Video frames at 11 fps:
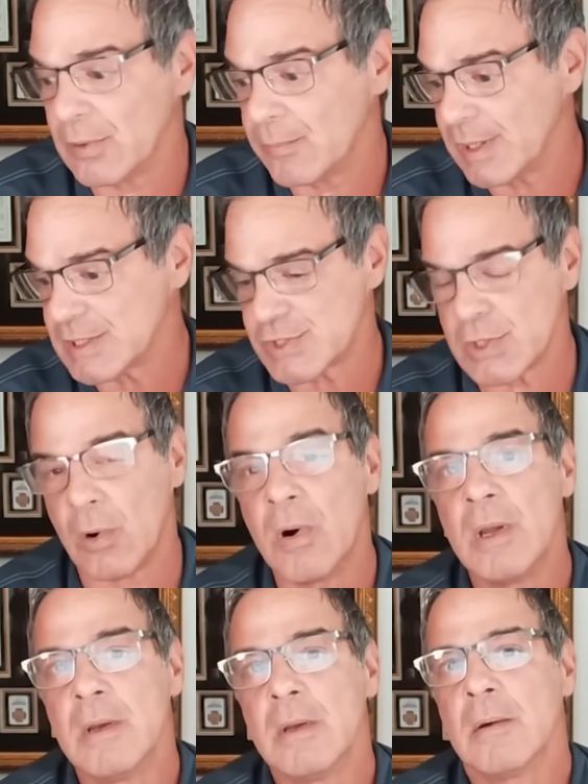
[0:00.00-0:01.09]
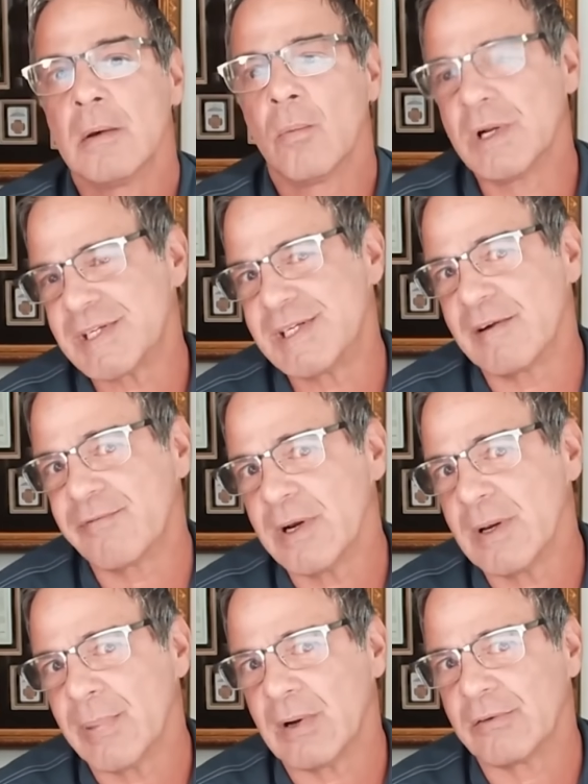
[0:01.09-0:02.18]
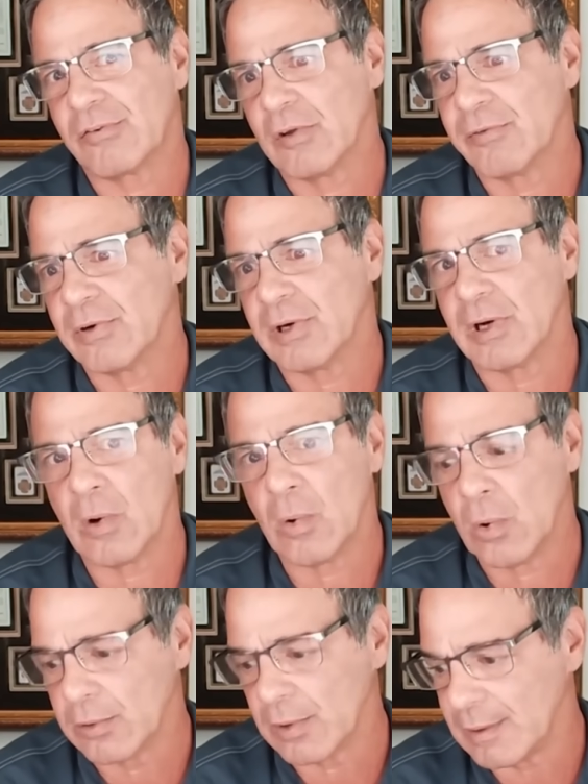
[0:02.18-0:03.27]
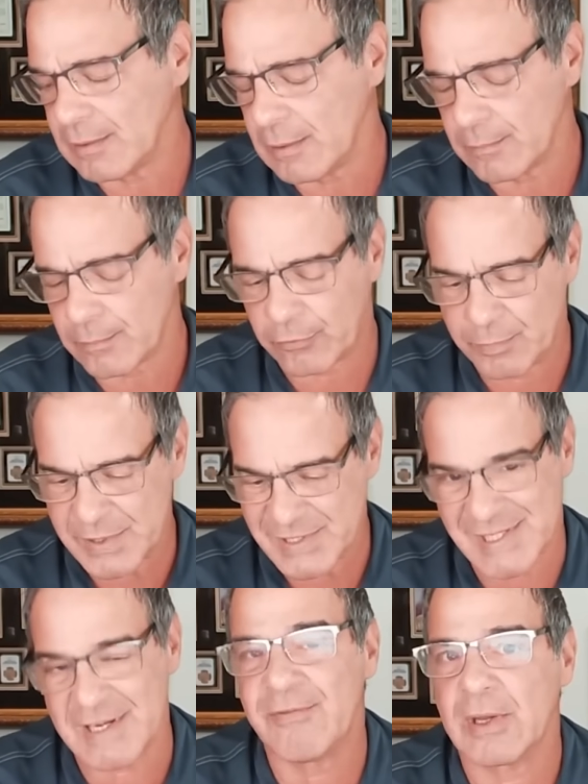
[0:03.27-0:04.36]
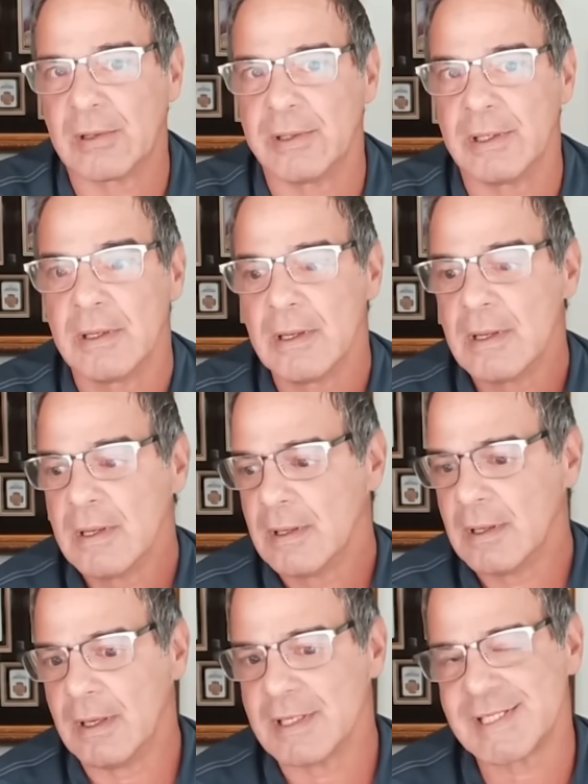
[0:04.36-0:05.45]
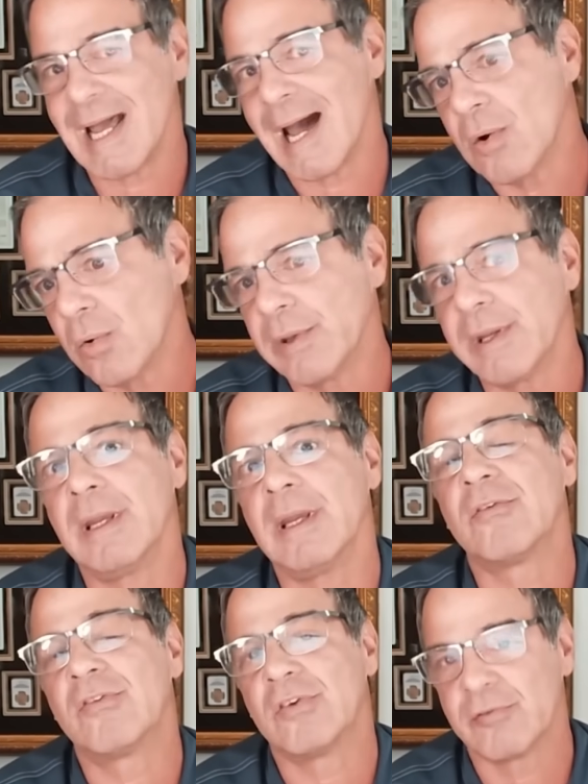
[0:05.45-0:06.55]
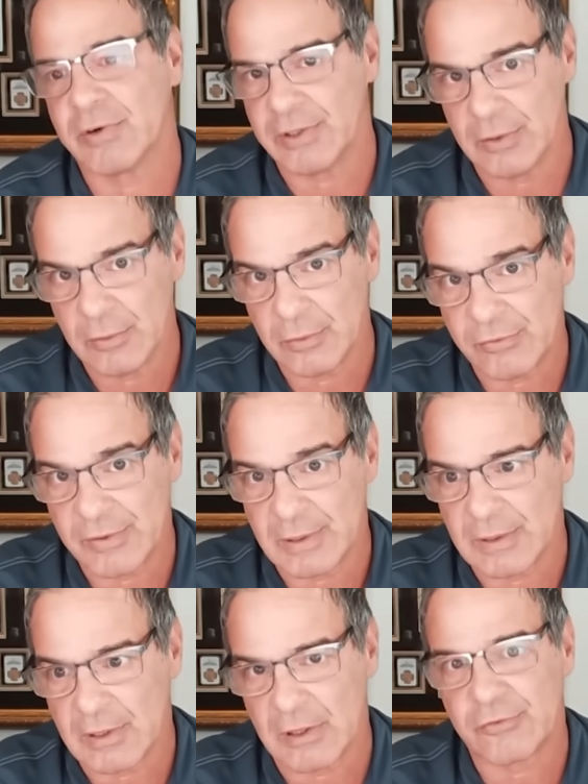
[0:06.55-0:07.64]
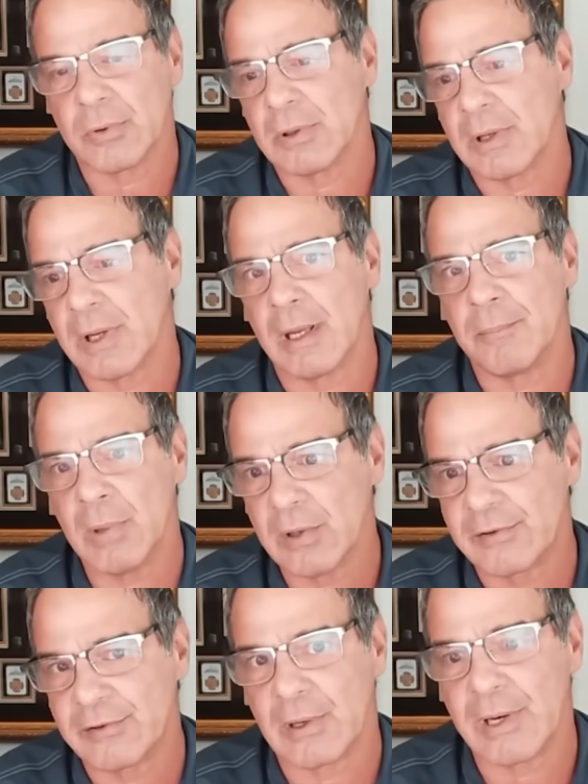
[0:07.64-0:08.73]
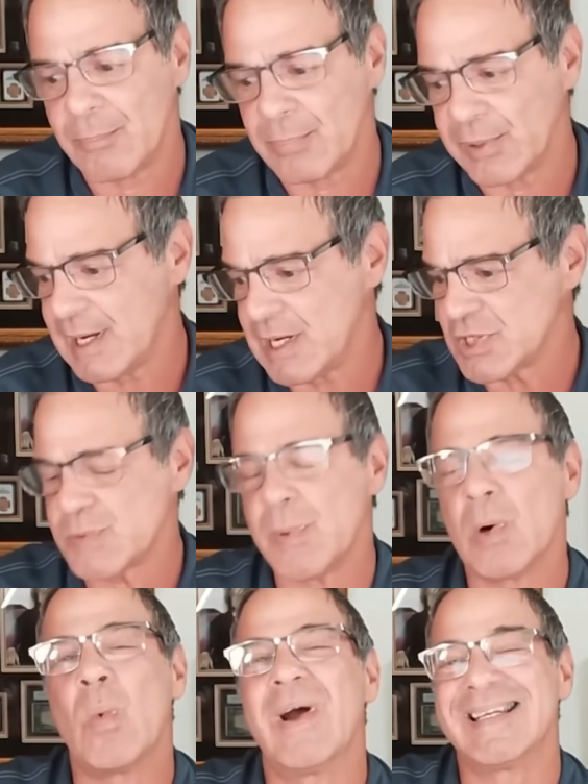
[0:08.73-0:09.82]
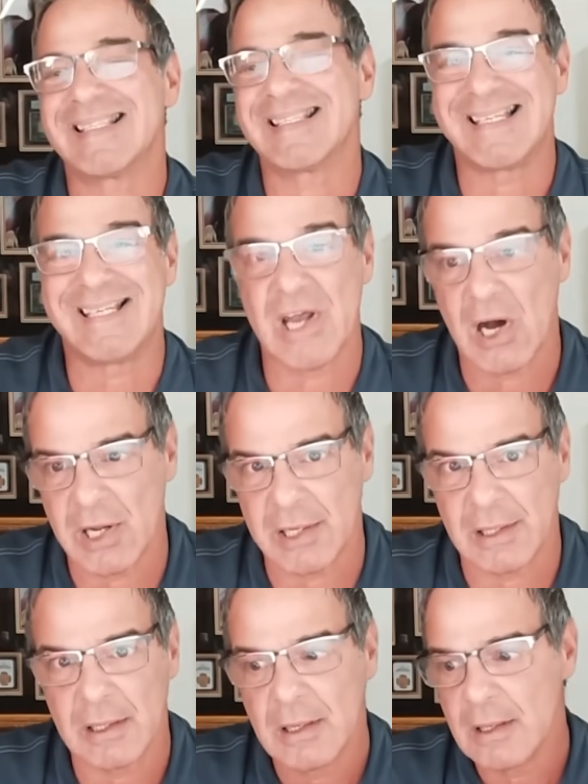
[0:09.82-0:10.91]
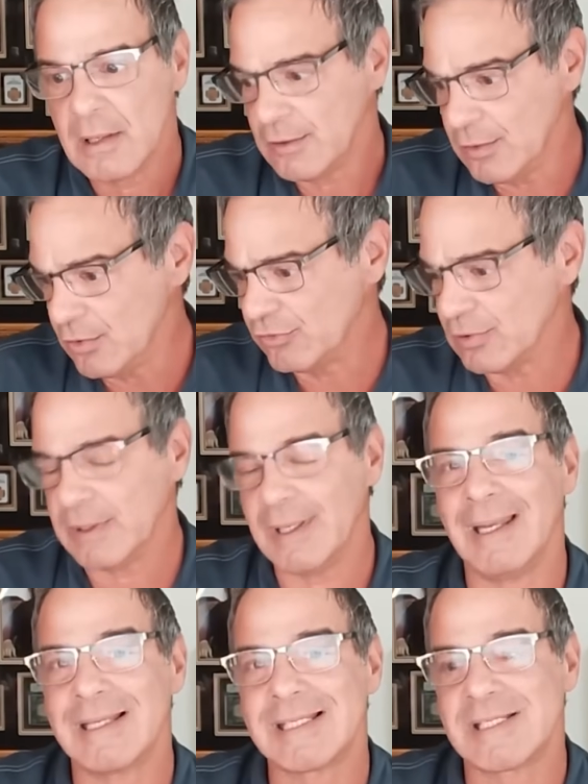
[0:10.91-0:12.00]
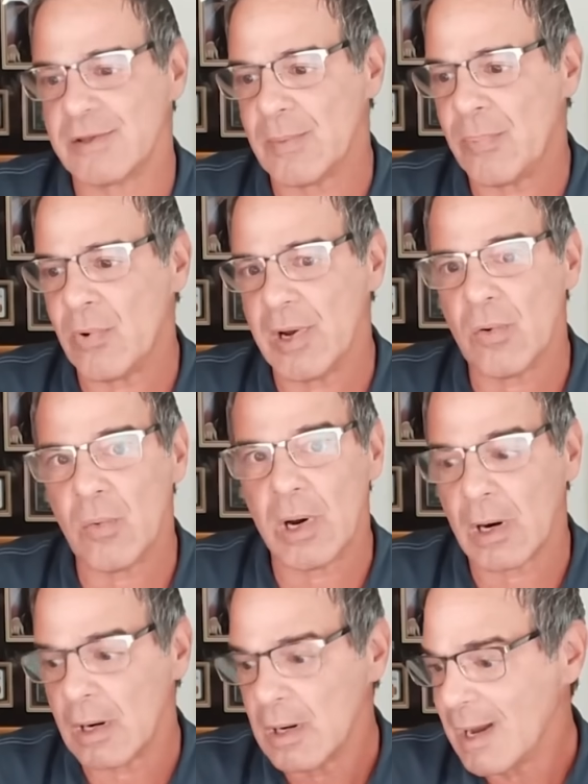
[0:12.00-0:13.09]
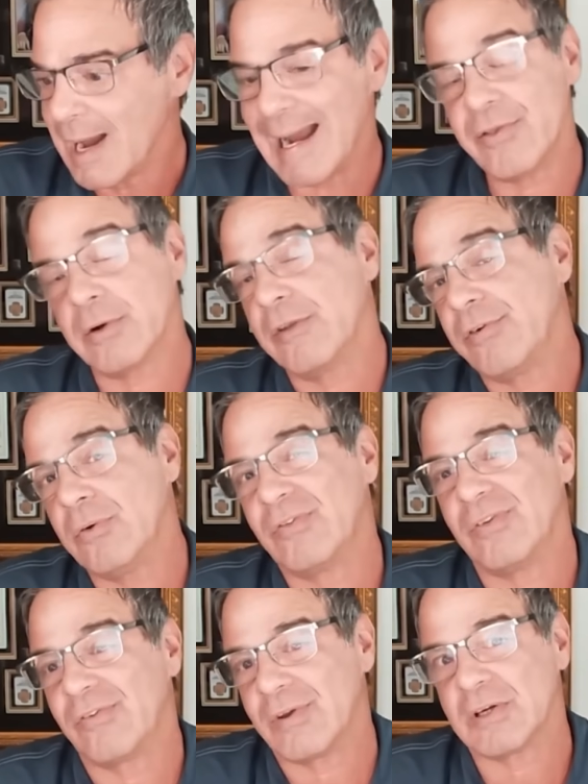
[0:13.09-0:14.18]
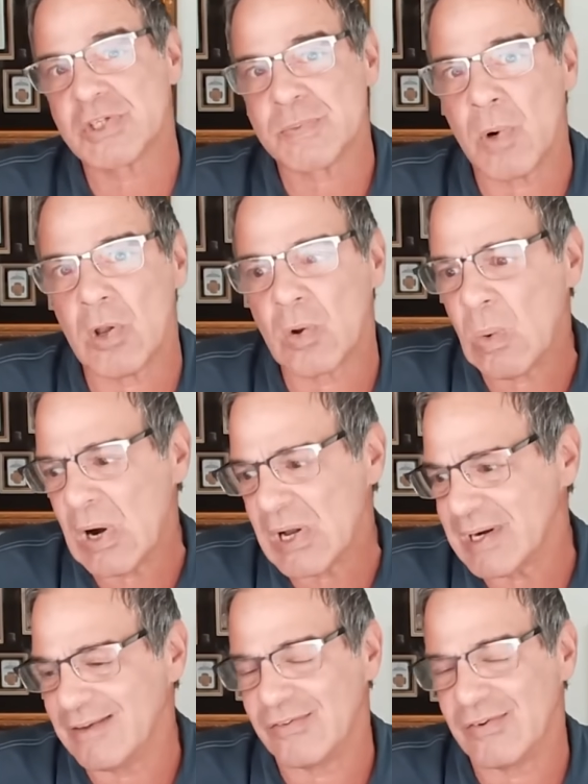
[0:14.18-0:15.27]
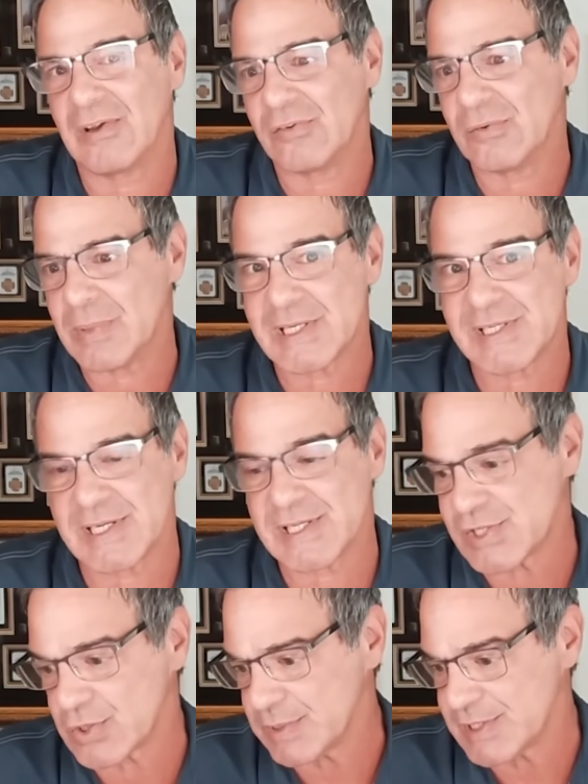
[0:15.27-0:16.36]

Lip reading: them. And so what's different about silver and gold specifically is not only is silver used in industrial and military applications, but when it's done, usually it's to the point where either it's used in such small quantities it doesn't make sense to